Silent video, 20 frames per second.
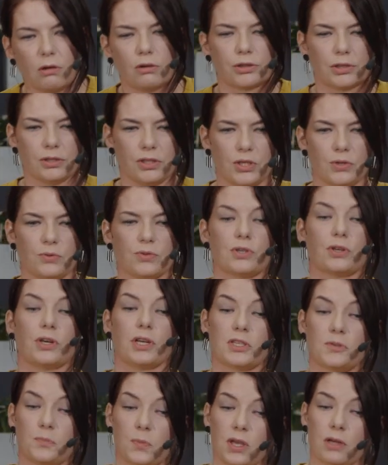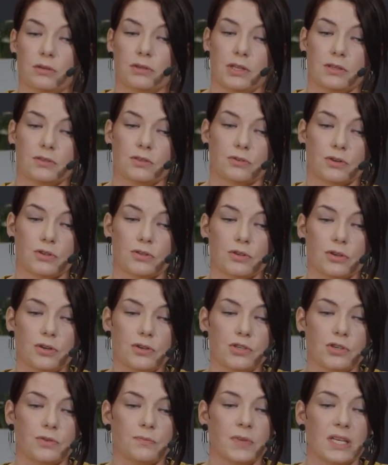or user experience
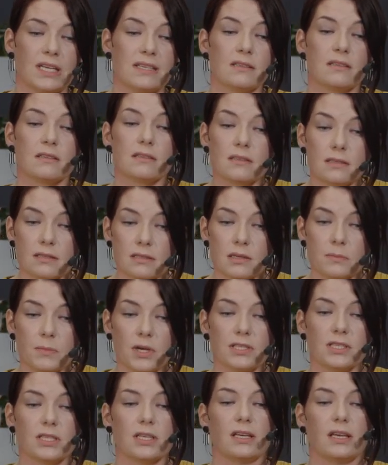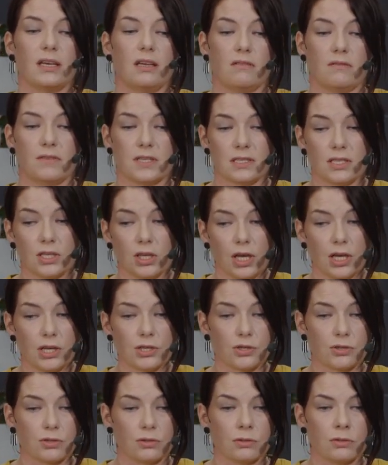research is the systematic
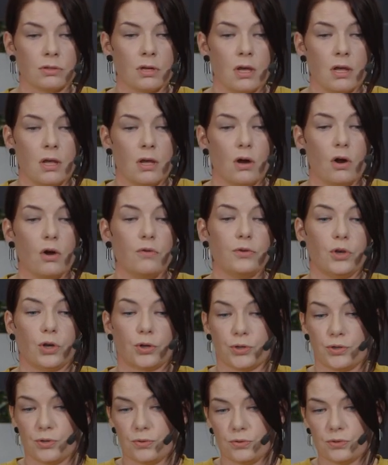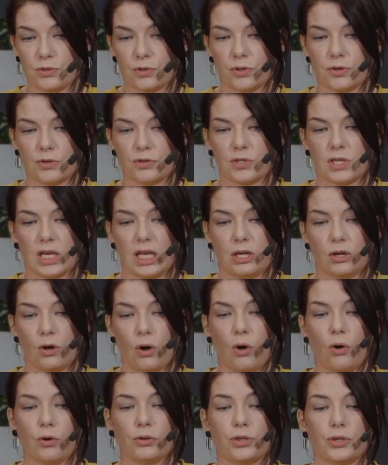investigation of your users in
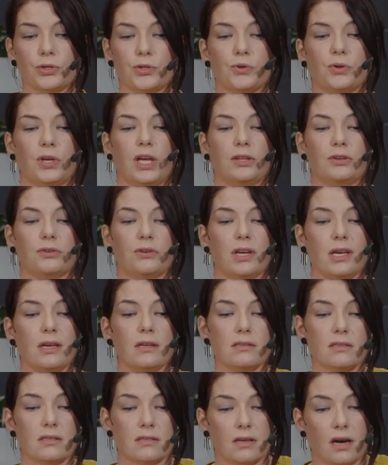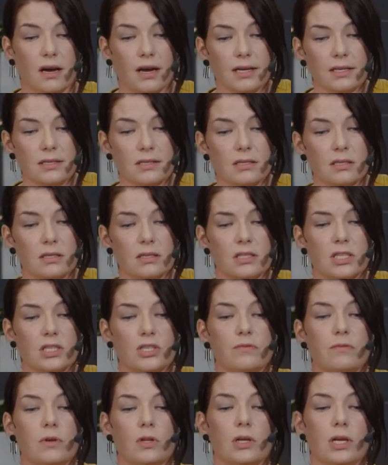order to gather insights
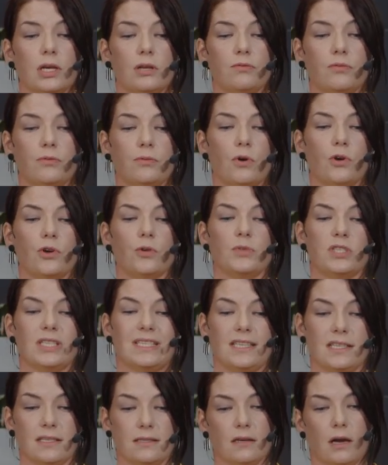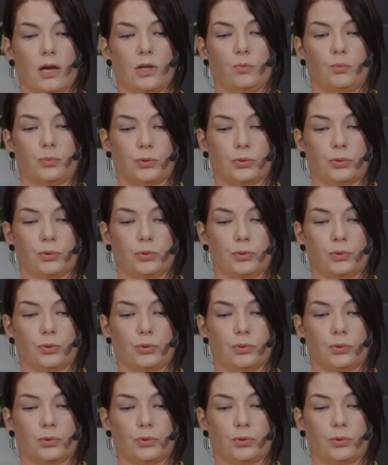that will inform the design